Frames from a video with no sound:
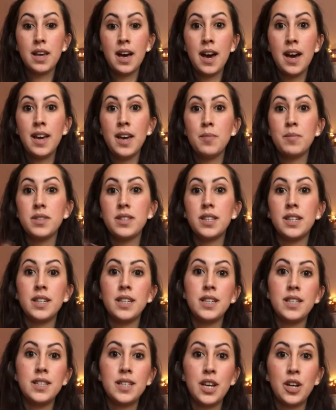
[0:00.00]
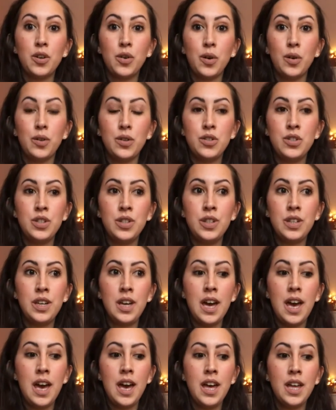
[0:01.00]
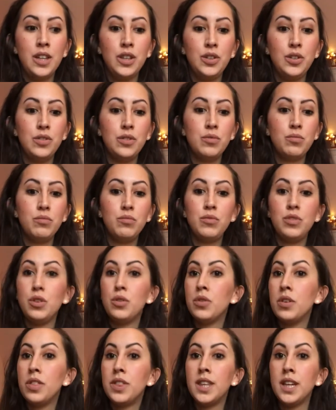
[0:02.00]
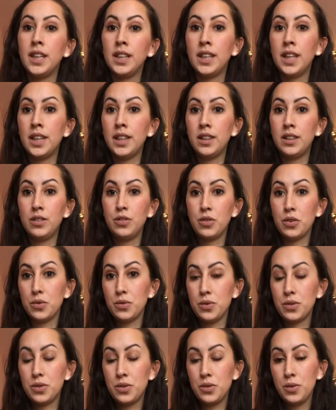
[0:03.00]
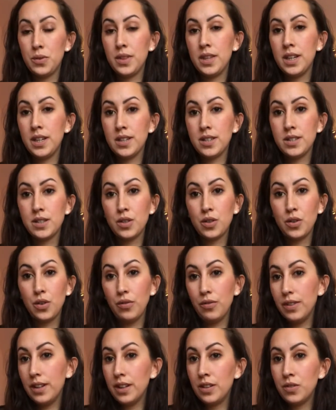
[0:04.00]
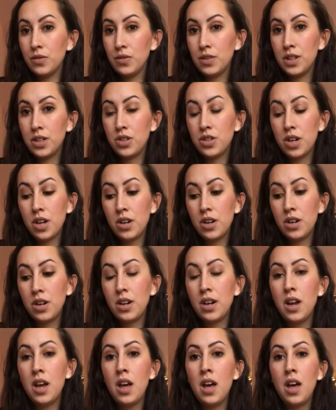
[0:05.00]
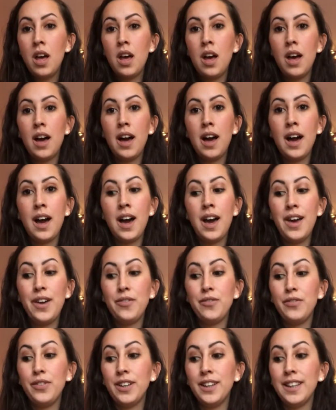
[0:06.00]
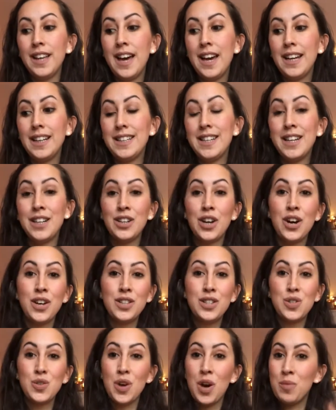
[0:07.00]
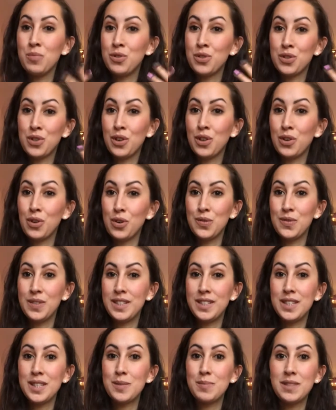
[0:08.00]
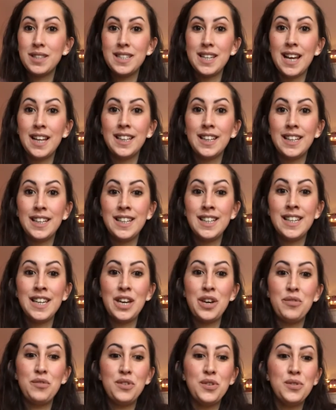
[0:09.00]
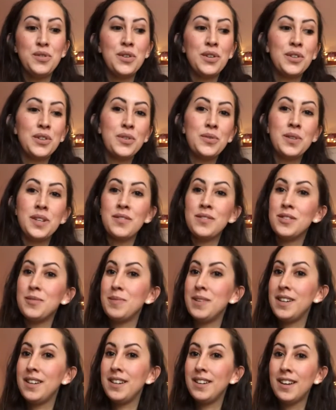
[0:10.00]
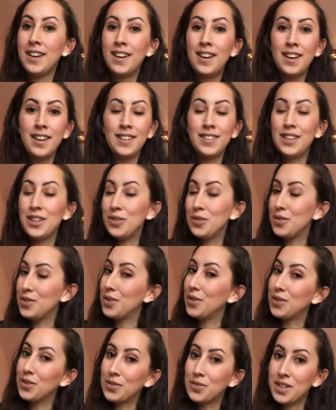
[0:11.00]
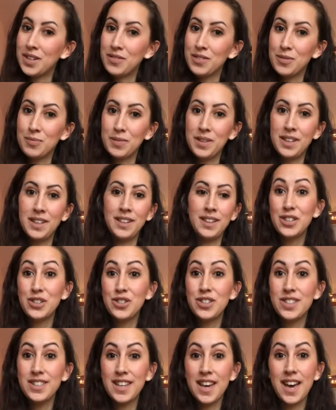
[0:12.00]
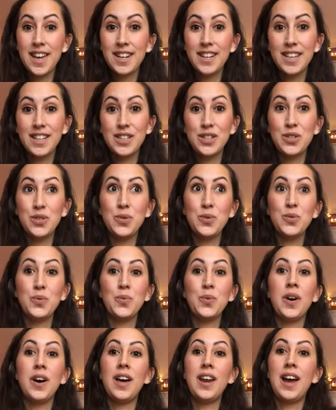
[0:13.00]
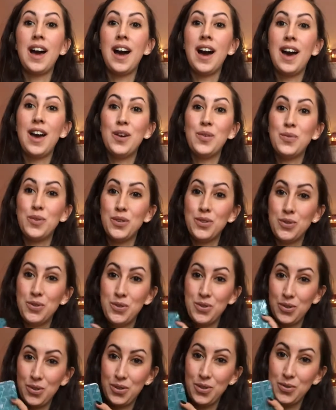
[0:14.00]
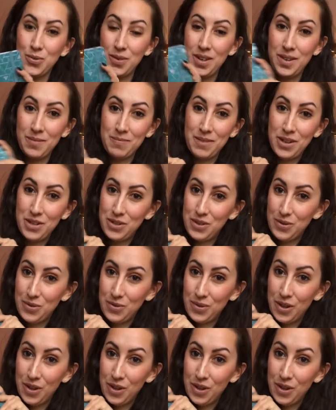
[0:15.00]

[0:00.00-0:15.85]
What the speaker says: I am studying psychology and you could think that those two things conflict with each other. I feel like they not, so I'm just gonna with this mentality. If you don't agree with me, then you don't agree with me. Let's just get into what I want to show you in my new